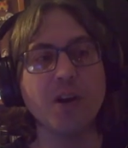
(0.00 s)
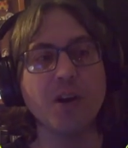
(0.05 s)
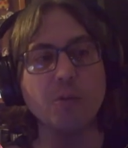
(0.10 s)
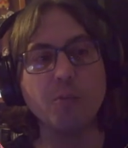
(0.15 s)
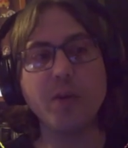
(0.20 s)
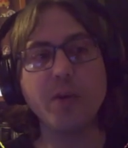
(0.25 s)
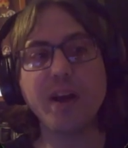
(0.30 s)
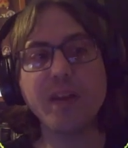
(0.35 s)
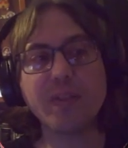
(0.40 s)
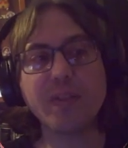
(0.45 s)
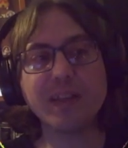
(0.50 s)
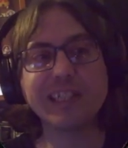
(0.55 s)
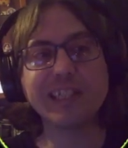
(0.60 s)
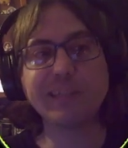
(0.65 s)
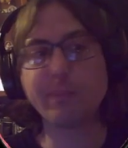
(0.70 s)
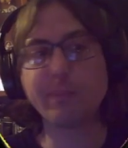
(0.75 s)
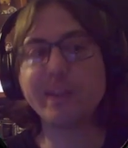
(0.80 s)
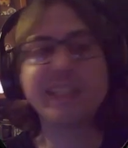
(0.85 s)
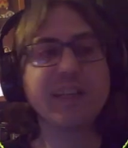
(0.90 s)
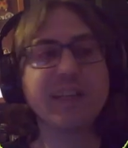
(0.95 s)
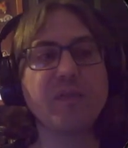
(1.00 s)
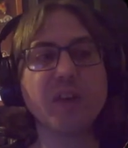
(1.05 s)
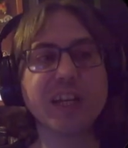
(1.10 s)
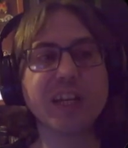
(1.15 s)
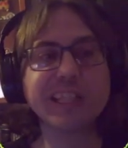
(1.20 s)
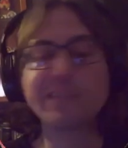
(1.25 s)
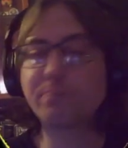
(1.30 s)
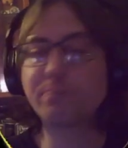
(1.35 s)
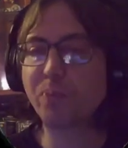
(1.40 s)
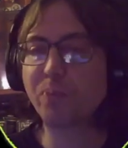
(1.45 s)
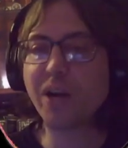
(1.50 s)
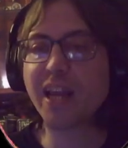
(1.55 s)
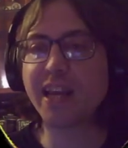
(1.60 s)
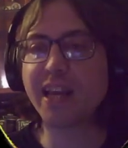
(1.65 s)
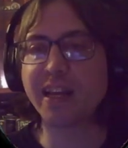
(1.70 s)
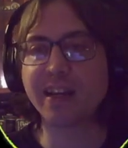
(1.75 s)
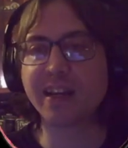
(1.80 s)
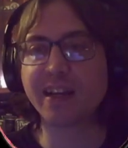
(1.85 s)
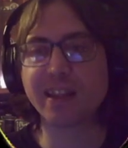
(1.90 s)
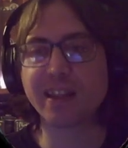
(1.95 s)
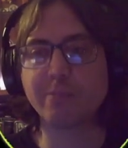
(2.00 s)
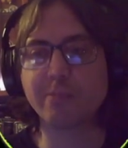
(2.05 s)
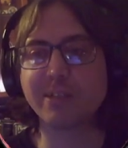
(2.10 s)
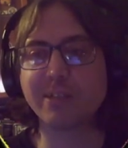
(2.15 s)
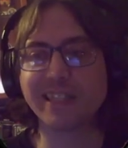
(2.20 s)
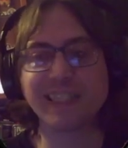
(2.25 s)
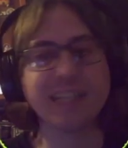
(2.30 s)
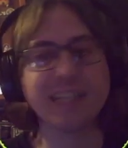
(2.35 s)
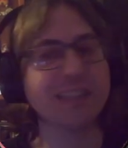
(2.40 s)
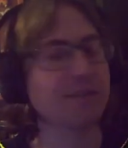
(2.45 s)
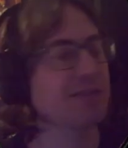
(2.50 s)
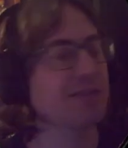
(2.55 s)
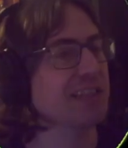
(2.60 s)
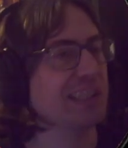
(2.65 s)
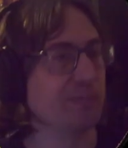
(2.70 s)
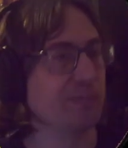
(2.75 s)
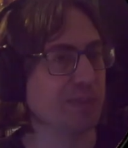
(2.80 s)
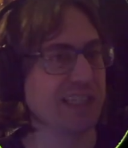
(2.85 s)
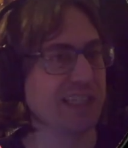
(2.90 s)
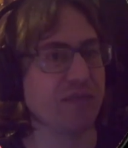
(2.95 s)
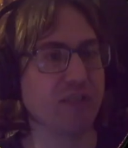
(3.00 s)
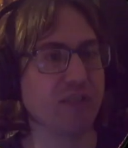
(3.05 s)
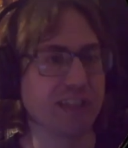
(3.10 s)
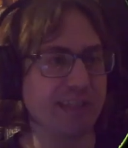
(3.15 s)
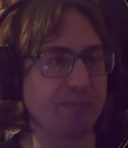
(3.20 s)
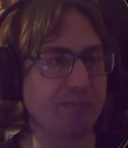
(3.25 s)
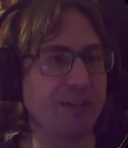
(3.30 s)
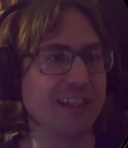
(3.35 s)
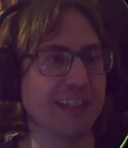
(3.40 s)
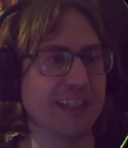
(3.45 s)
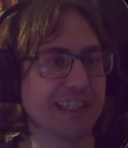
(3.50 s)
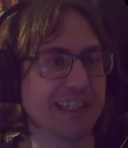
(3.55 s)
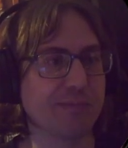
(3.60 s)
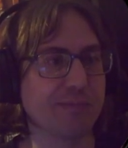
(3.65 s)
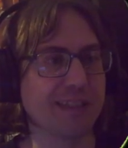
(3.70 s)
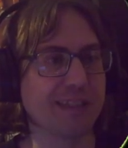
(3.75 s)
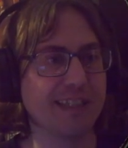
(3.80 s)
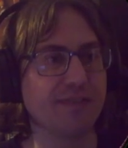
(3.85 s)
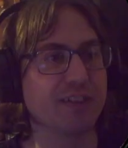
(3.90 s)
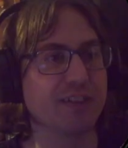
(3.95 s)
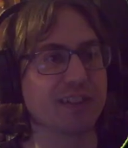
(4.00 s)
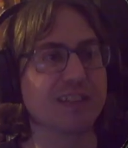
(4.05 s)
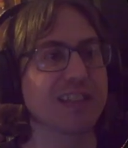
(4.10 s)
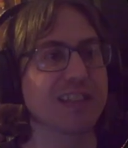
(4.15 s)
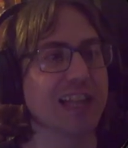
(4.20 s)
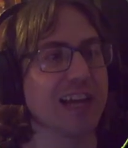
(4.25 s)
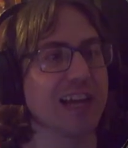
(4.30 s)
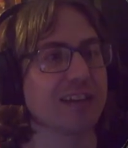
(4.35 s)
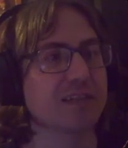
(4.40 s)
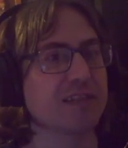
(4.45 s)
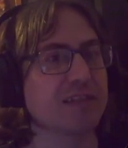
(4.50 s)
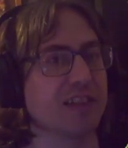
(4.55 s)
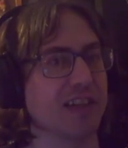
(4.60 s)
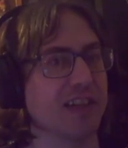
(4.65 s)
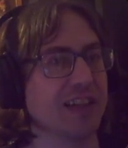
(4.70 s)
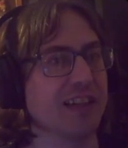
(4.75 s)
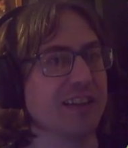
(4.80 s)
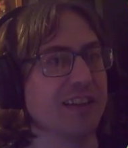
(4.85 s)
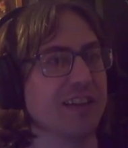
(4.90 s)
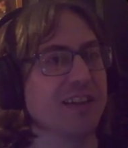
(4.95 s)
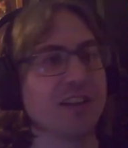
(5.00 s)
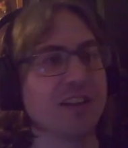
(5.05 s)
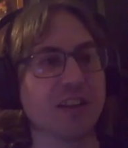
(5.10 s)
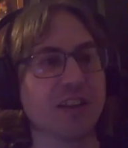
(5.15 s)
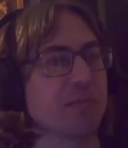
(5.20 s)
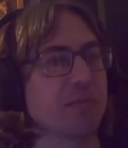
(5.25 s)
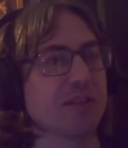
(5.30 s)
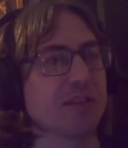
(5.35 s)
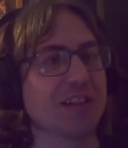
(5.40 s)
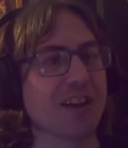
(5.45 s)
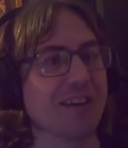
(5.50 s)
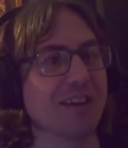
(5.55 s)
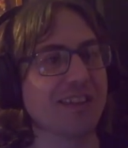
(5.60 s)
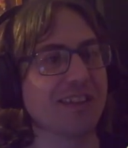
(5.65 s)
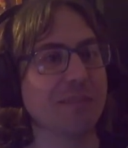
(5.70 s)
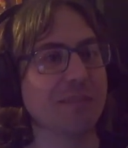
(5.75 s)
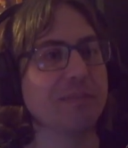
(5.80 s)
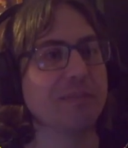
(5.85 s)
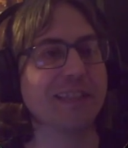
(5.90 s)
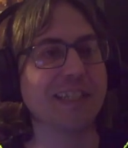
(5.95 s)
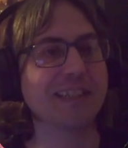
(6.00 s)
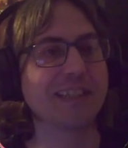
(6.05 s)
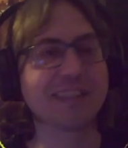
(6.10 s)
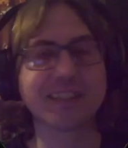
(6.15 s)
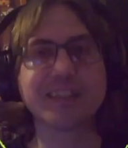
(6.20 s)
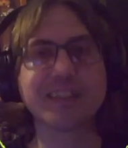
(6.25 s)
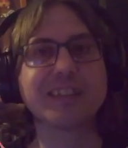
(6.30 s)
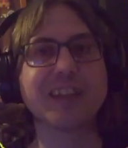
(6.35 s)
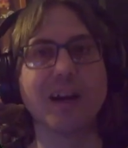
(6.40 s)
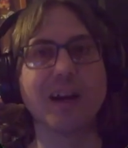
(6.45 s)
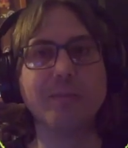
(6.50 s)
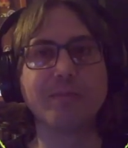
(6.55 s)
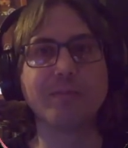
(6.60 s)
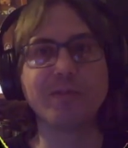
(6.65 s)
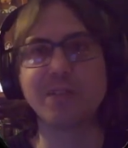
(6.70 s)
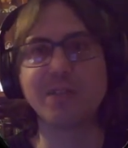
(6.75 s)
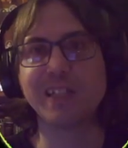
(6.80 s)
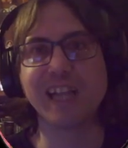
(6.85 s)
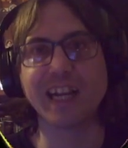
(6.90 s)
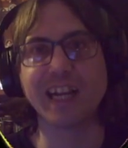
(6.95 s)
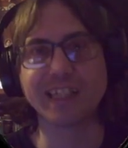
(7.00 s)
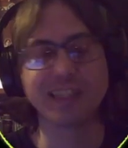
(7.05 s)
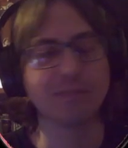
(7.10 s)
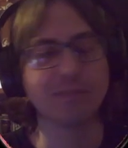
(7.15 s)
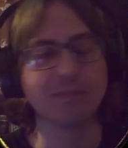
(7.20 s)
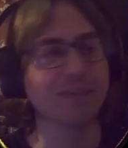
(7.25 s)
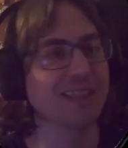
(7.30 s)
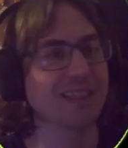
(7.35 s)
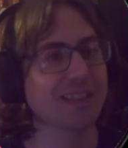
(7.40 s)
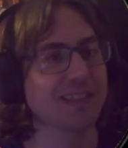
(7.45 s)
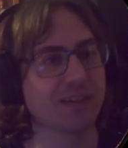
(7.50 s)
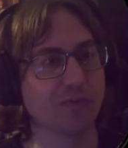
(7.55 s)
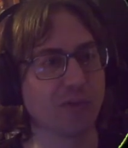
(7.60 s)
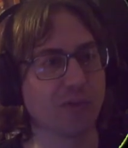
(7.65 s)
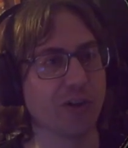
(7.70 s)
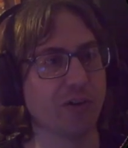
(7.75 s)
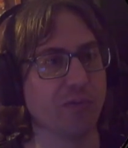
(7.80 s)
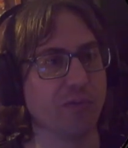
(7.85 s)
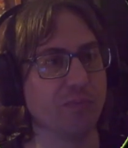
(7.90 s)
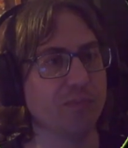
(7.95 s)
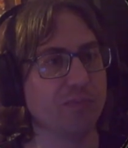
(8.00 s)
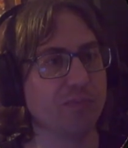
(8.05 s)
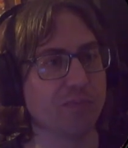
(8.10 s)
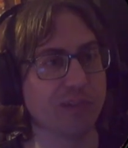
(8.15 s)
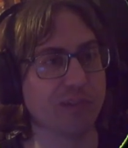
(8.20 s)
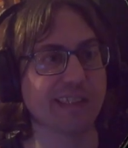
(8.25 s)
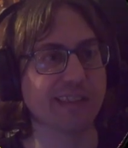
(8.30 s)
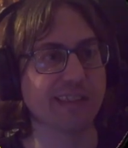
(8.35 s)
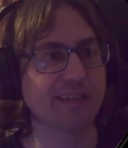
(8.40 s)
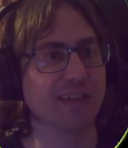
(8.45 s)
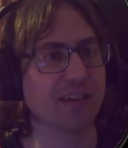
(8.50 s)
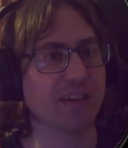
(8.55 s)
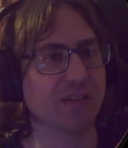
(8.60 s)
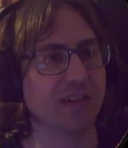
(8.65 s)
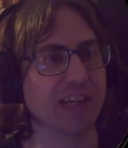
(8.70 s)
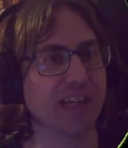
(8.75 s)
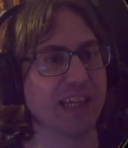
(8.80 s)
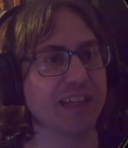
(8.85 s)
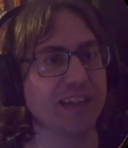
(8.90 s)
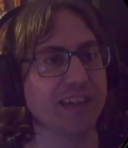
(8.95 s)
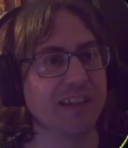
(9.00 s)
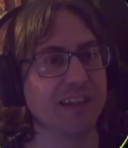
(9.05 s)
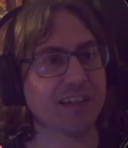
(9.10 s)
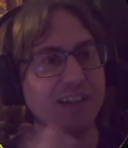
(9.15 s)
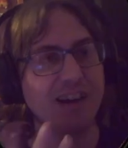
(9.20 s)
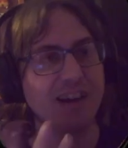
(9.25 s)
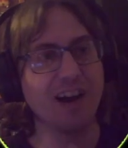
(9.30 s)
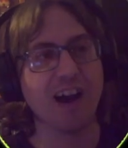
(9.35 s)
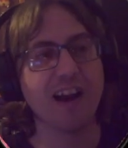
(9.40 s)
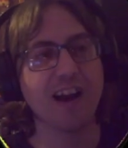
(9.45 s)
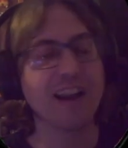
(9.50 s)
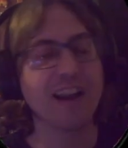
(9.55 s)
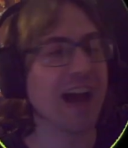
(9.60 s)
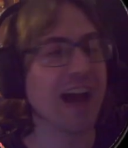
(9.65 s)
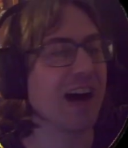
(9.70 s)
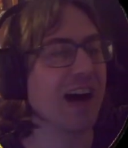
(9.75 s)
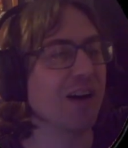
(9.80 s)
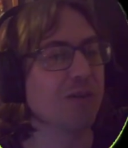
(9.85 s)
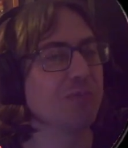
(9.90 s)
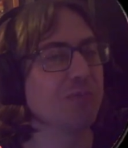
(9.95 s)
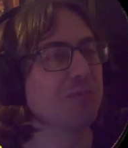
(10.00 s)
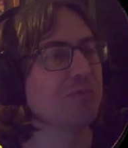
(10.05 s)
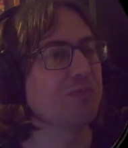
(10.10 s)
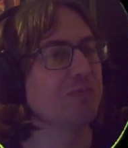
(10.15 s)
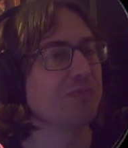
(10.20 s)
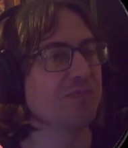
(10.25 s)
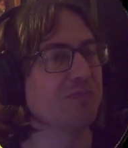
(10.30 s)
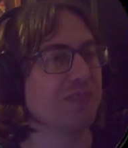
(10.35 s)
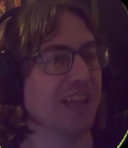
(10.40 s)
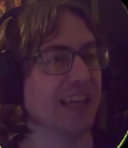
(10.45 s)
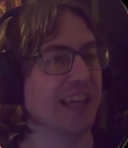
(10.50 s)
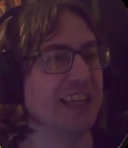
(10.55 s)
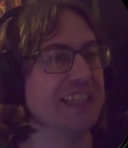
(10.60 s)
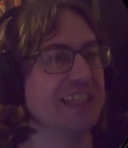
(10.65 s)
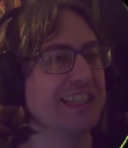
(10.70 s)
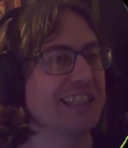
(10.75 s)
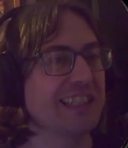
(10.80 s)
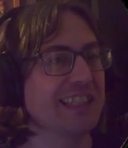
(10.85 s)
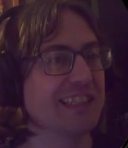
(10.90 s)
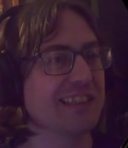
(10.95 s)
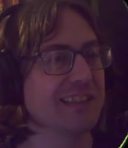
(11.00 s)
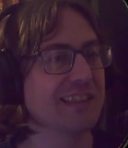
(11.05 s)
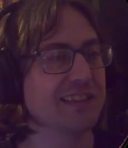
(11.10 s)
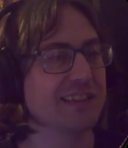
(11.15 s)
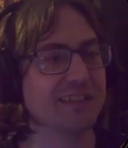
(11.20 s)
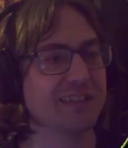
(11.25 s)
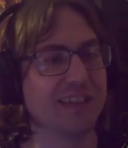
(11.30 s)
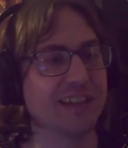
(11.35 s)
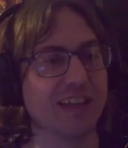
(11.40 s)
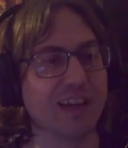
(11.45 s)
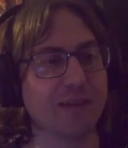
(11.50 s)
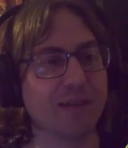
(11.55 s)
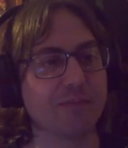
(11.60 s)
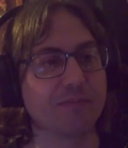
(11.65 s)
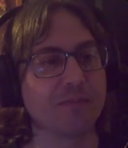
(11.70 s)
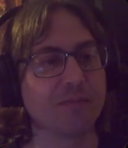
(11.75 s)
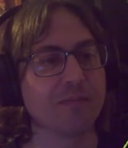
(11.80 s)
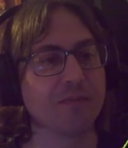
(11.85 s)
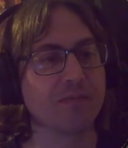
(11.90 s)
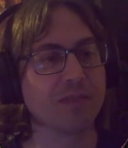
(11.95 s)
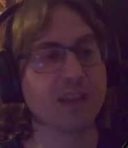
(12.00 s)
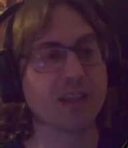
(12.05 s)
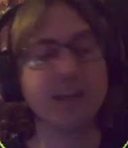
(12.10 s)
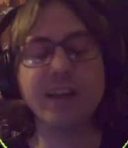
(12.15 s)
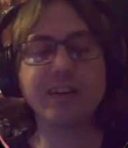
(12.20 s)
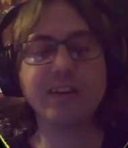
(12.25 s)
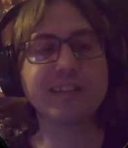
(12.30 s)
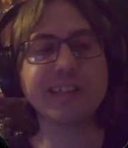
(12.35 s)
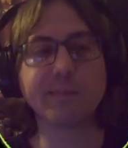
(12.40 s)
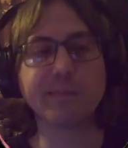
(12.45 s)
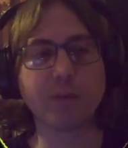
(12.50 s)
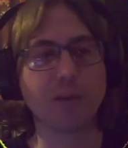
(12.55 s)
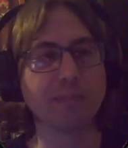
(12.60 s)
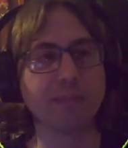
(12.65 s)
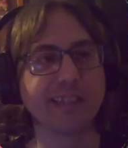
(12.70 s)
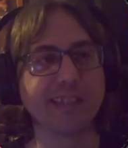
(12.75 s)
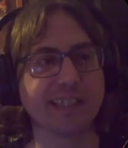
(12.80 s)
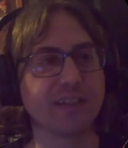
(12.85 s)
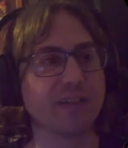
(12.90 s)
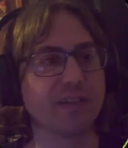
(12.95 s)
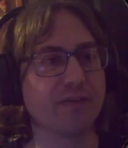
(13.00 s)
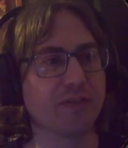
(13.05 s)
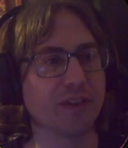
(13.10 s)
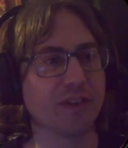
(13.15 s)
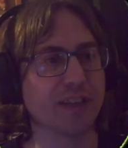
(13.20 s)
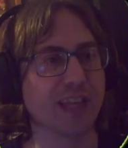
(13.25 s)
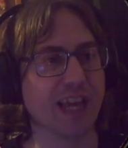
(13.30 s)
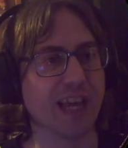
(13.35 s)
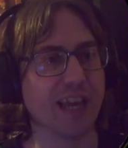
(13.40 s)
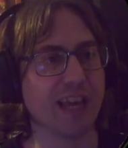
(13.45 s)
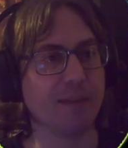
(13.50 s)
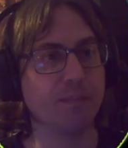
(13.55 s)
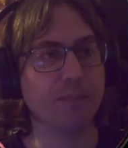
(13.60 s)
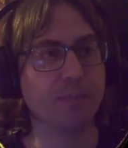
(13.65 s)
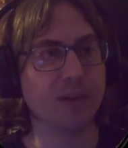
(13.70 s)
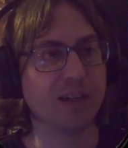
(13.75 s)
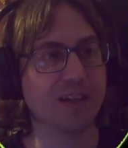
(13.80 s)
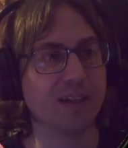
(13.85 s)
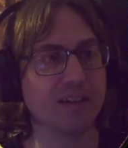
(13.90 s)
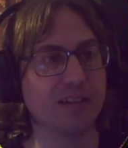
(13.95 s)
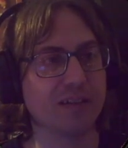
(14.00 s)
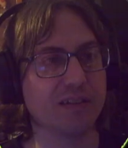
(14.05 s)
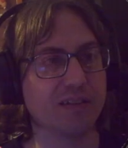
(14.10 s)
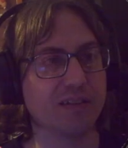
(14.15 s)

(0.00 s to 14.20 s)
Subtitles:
with a specific spring that would send you at a specific speed and a specific trajectory, that would 90% of the time reject you into the room, was annoying. And now this, you know, it looks a promising and fun game, but